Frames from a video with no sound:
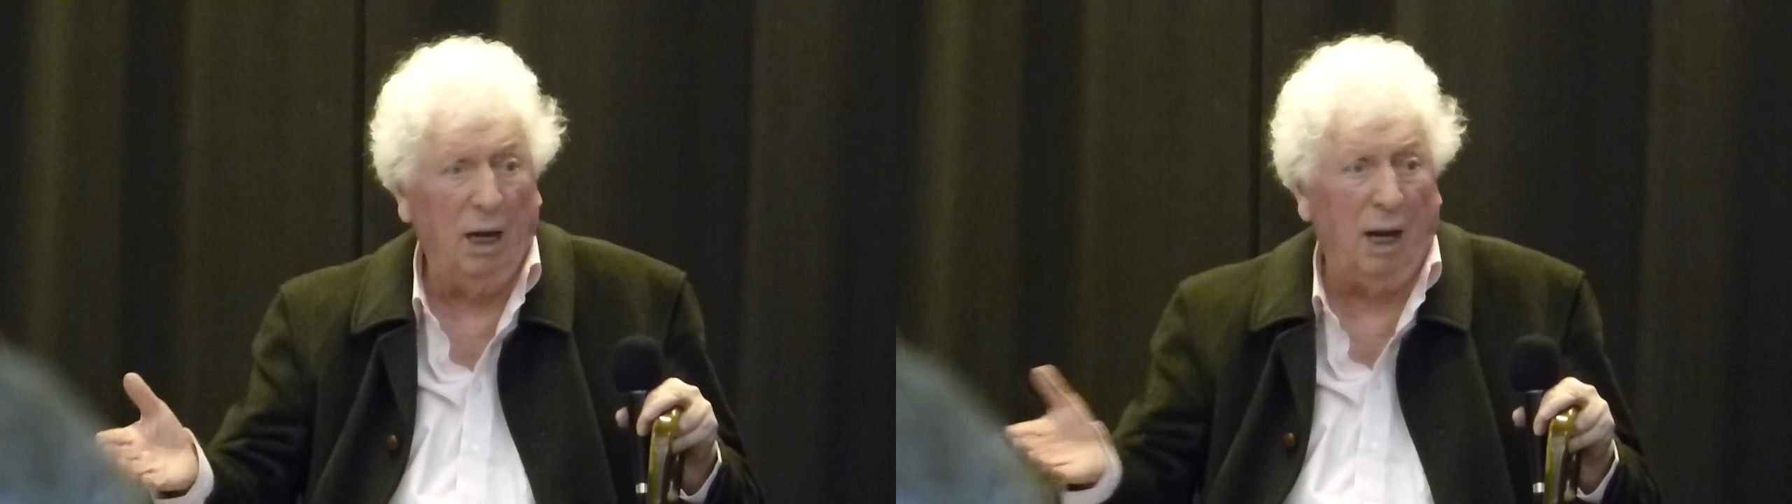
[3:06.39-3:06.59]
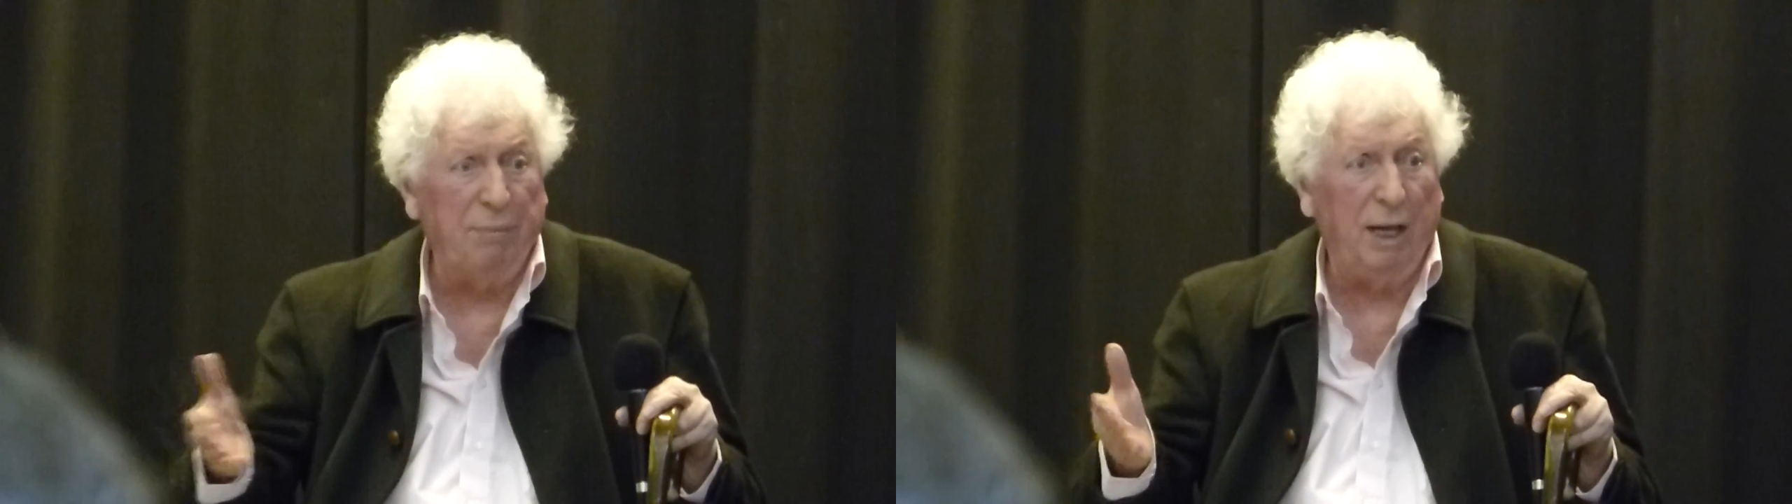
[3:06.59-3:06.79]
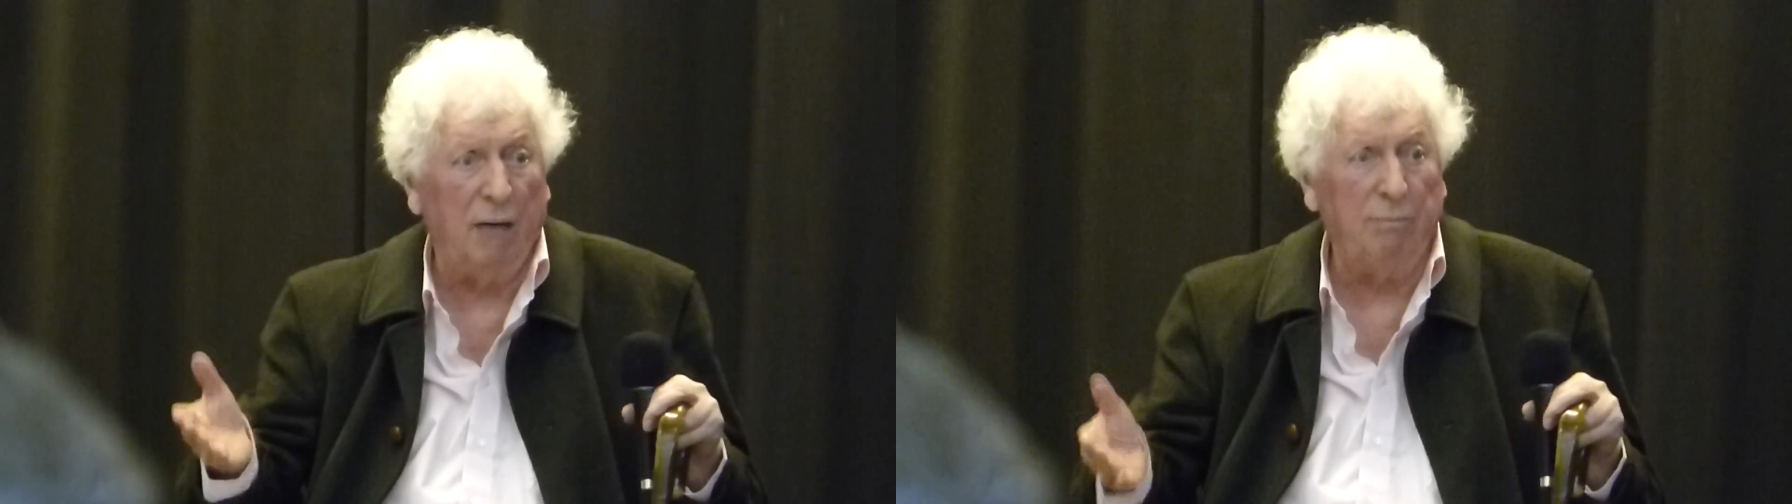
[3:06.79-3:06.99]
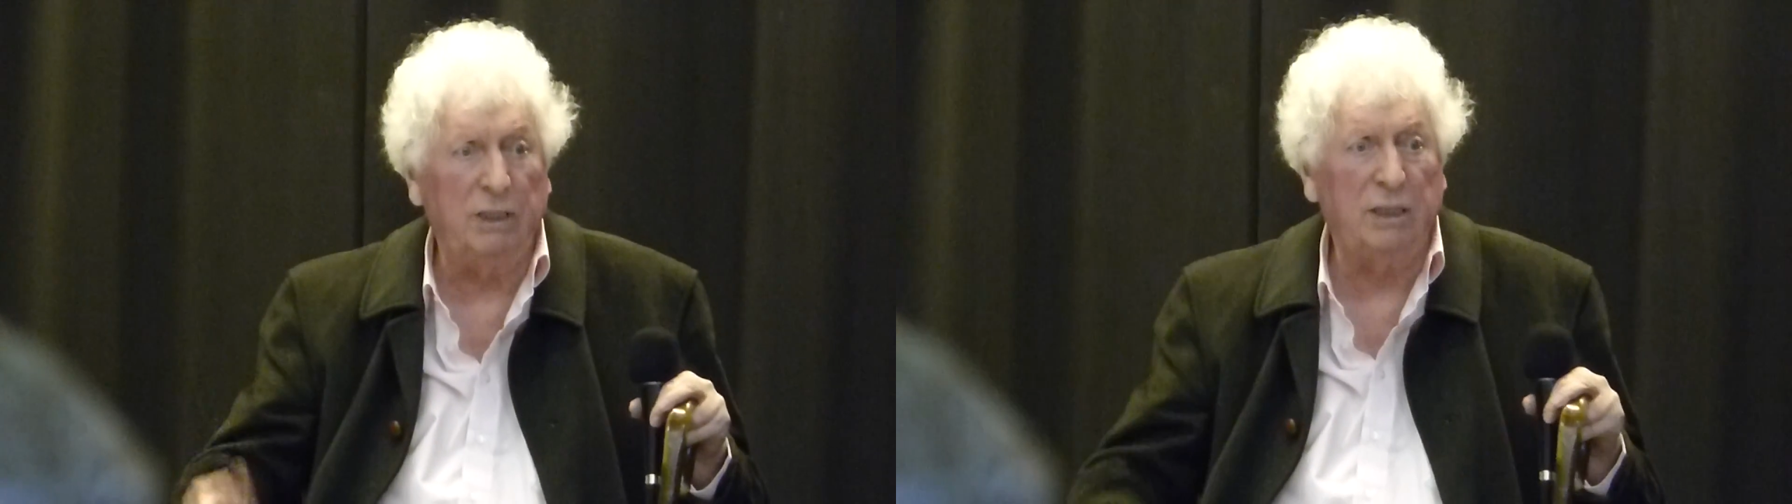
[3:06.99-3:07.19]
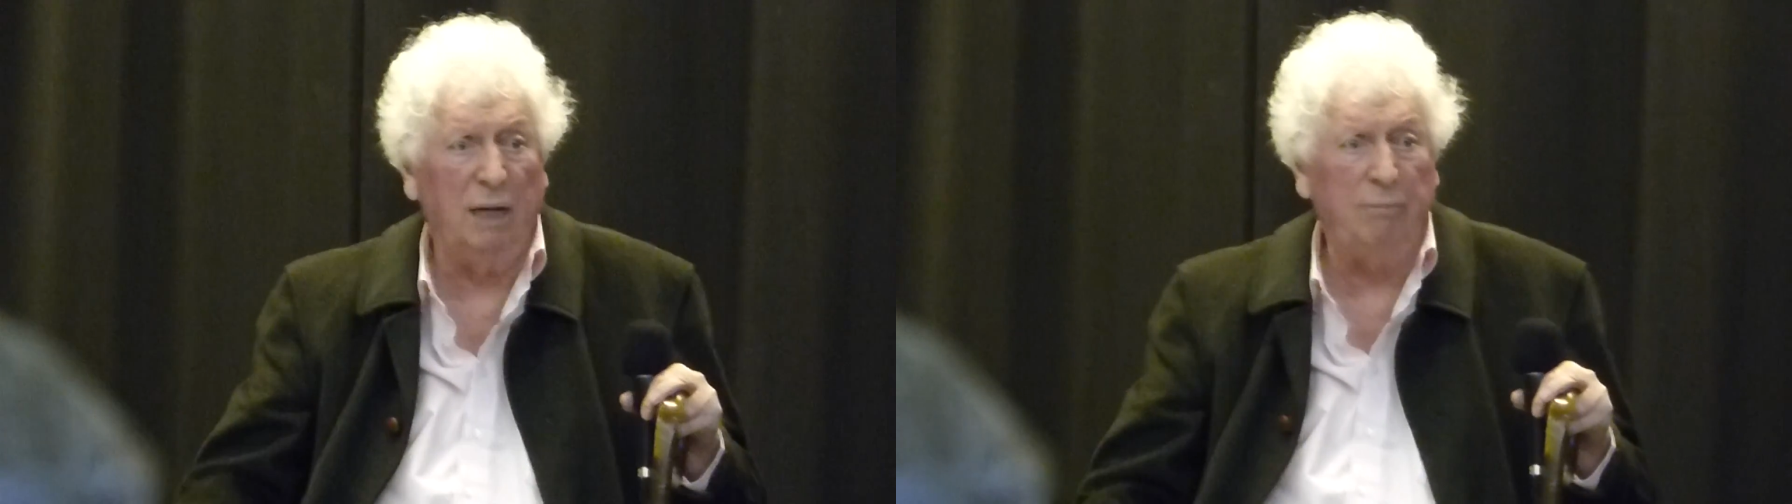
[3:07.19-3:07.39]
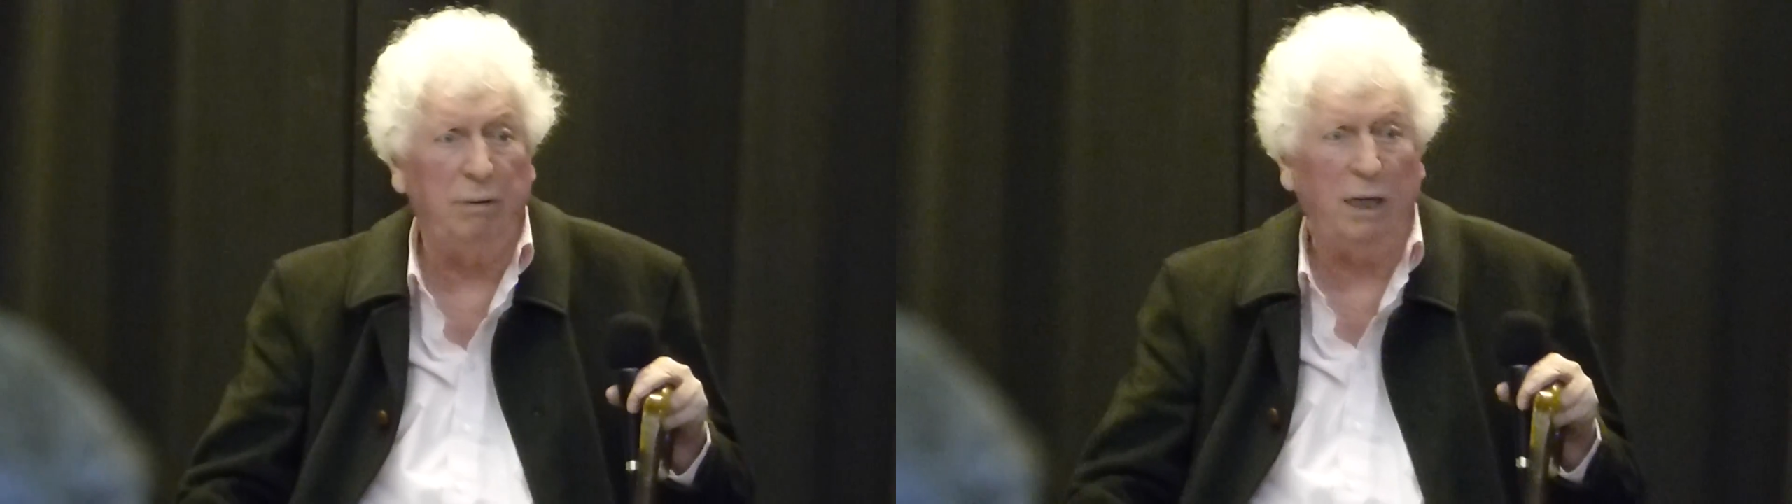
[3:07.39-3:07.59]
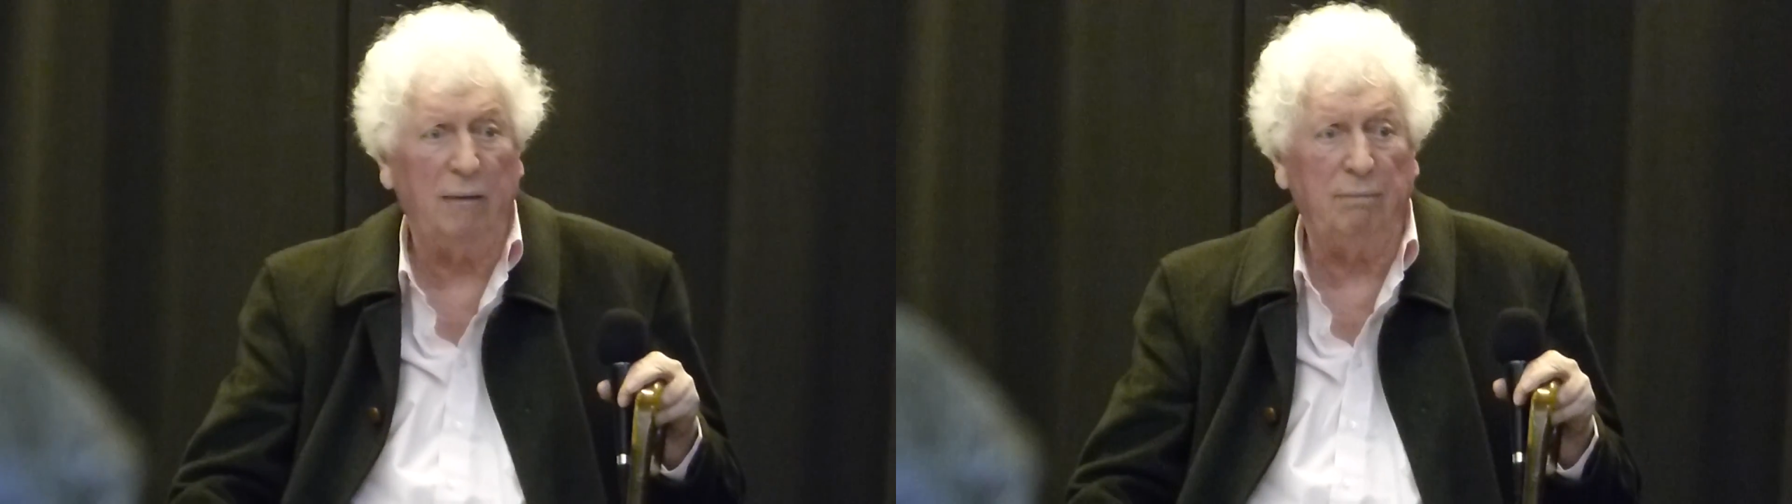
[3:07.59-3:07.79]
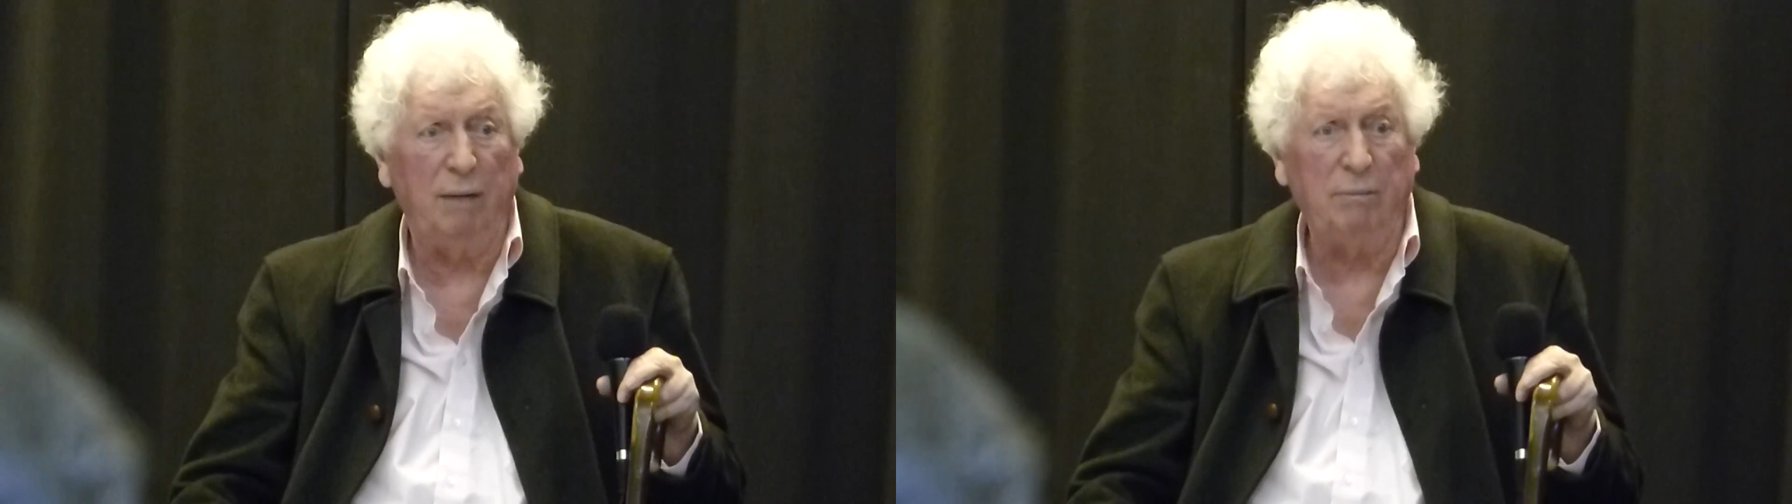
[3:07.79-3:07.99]
up there and be snubbed by
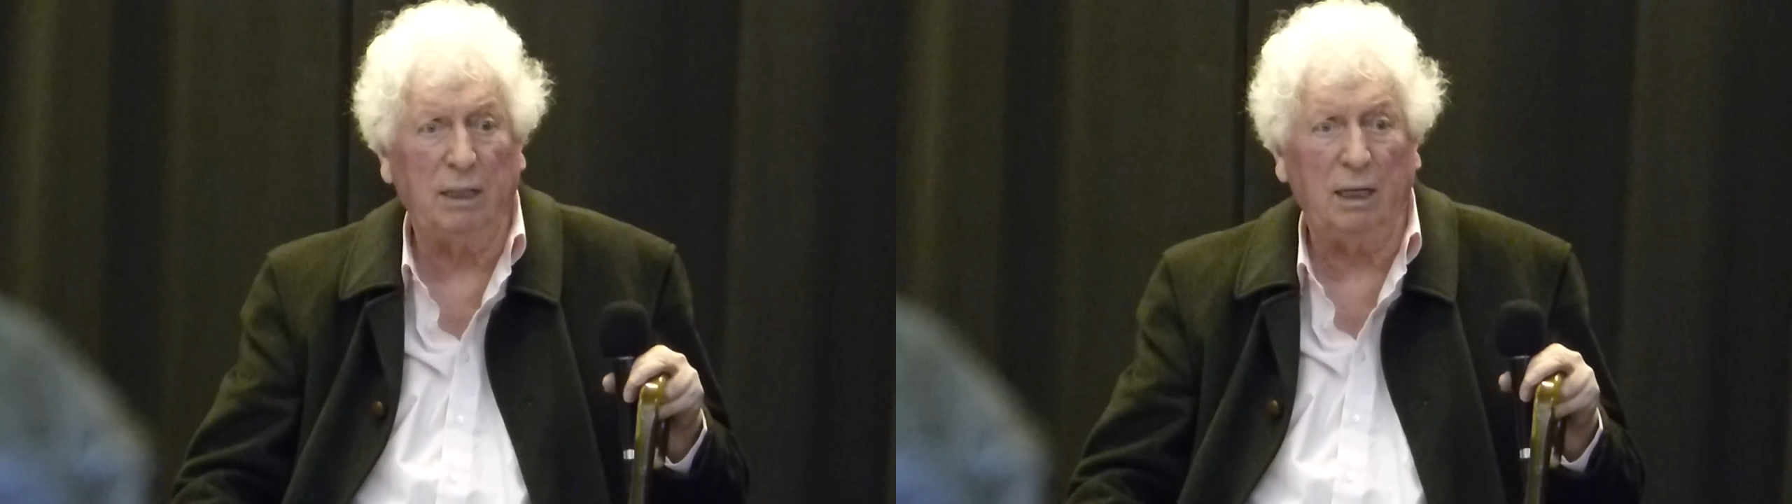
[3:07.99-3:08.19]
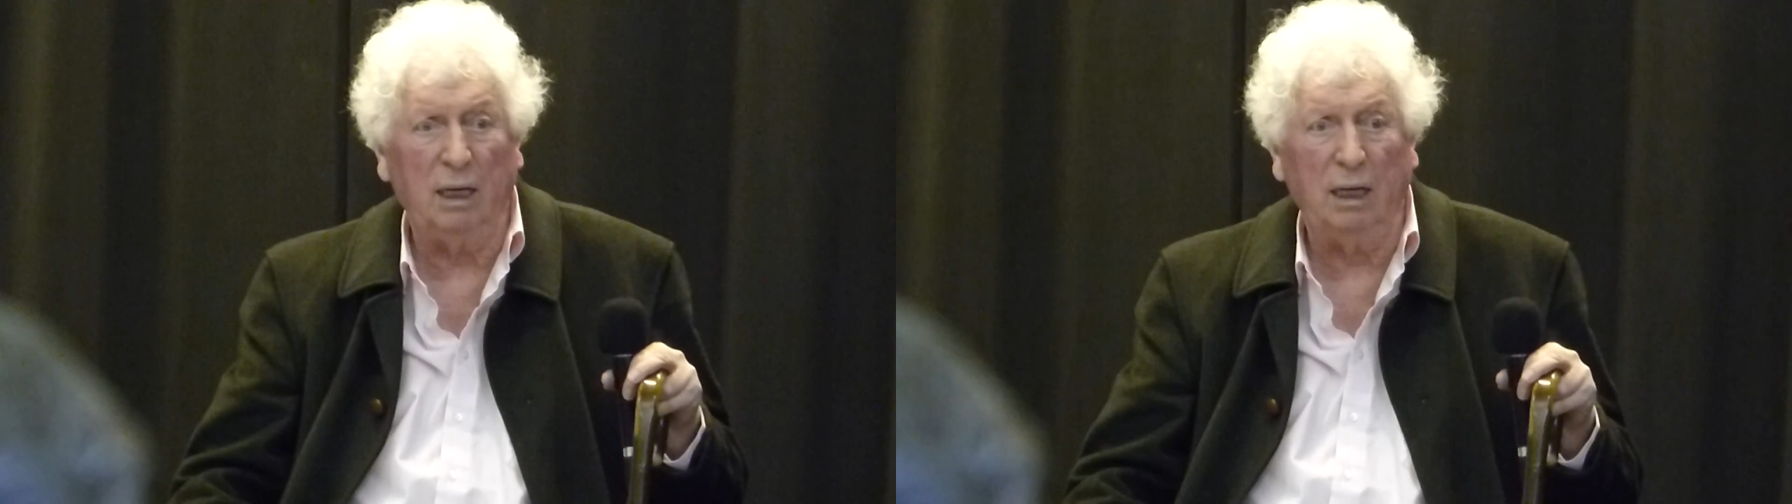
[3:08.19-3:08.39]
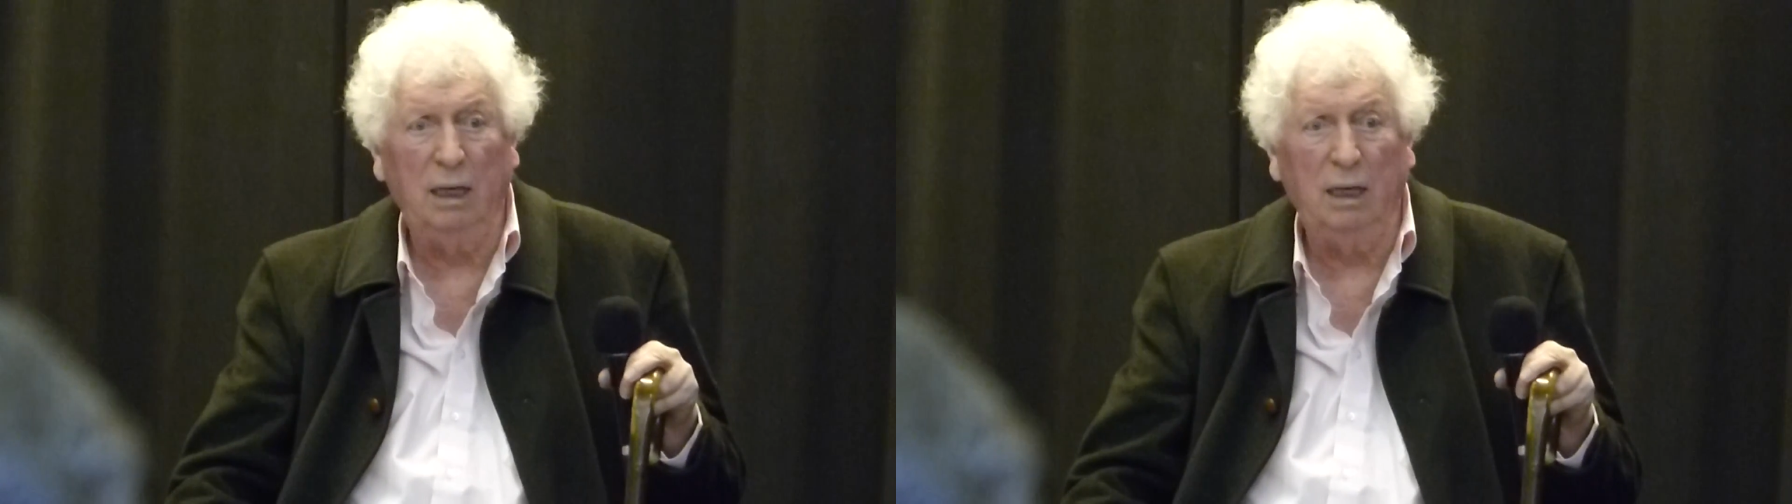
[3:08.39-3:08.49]
him publicly.